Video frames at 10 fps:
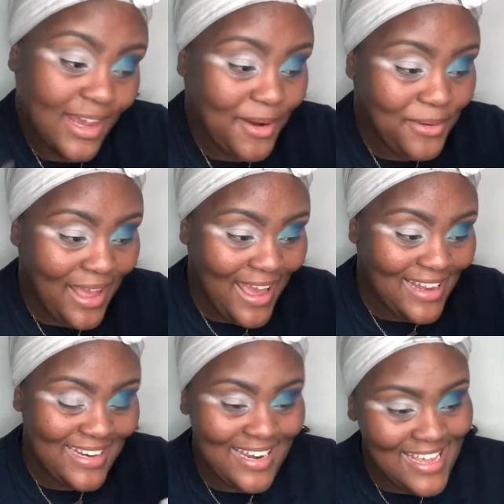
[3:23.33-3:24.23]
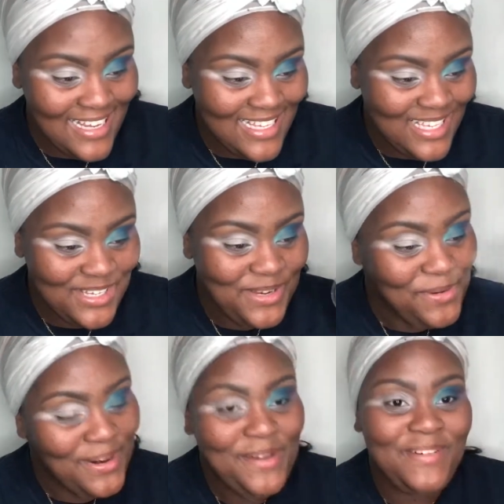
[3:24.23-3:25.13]
Okay, NYX,
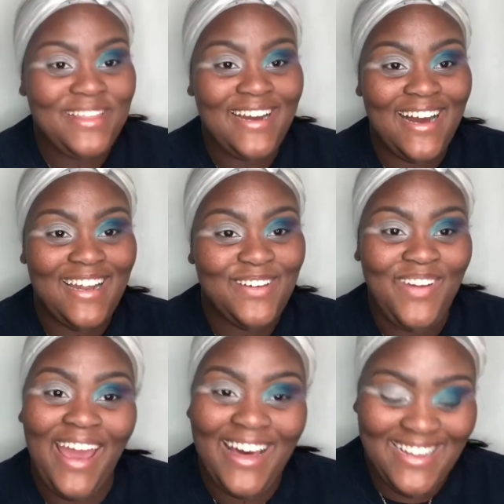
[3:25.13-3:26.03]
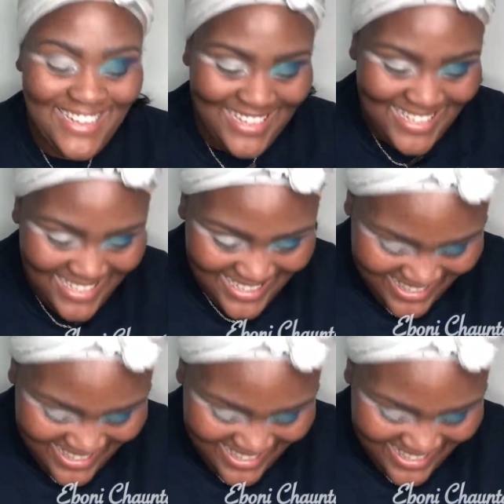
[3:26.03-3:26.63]
doing it with the color palette.